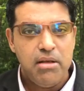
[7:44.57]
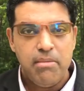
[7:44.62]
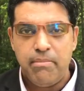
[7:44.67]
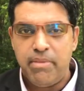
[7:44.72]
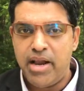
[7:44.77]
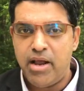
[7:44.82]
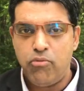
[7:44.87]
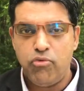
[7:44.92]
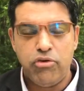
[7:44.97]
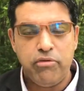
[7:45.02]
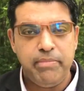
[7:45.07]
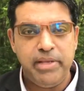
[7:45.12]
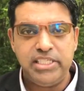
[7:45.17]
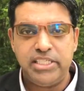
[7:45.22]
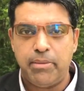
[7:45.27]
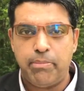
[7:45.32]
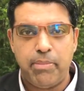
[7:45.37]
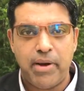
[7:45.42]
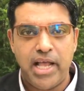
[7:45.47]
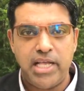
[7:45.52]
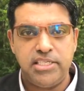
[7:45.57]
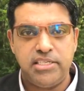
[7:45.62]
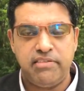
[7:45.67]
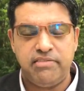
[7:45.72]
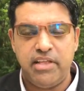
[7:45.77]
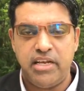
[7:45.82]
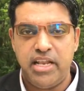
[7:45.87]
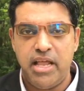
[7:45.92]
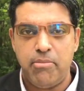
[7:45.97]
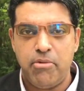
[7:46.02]
but I wouldn't be surprised
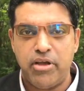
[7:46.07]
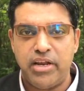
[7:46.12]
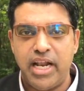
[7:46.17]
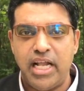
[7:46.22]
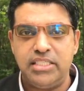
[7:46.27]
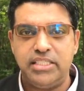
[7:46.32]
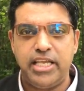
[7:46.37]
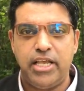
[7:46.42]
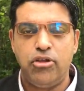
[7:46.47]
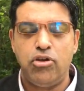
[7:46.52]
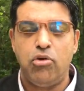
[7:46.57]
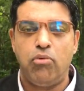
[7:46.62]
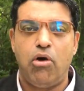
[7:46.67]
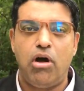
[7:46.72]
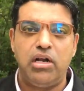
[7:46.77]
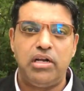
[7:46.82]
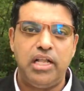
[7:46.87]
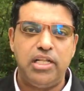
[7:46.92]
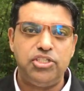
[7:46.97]
if the Democrats say, you know what,